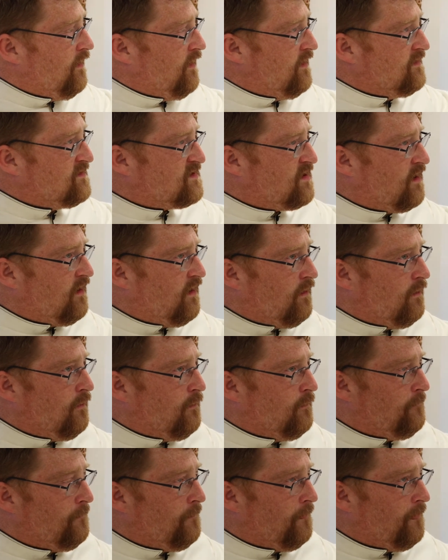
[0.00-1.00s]
And
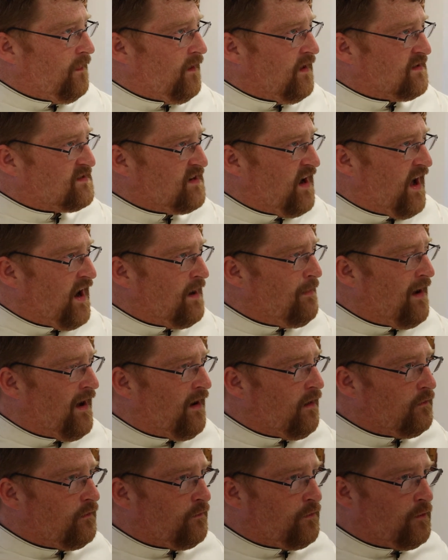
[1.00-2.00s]
so it's not
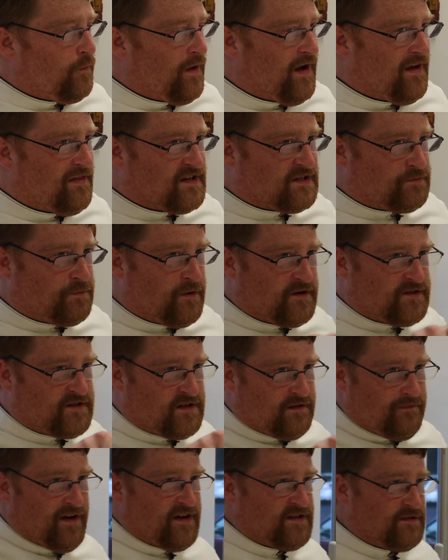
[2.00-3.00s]
about the way this
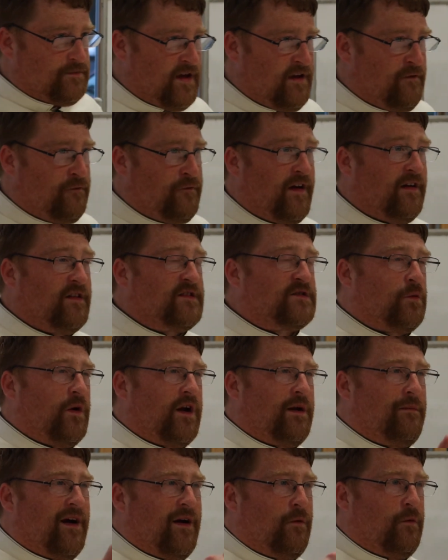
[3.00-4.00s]
person makes me feel, it's
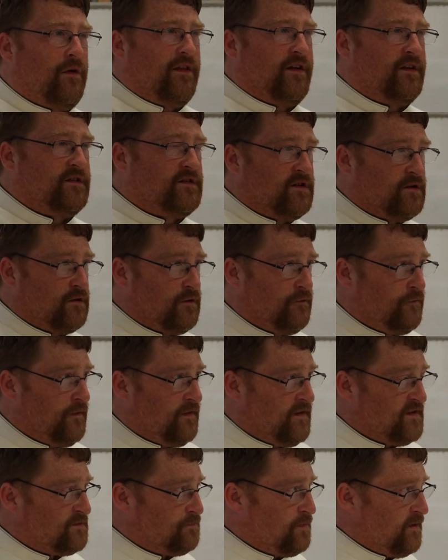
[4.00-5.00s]
what am I willing to do
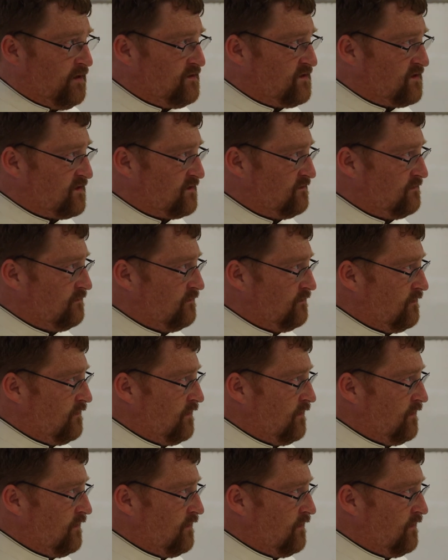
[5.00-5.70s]
for this person?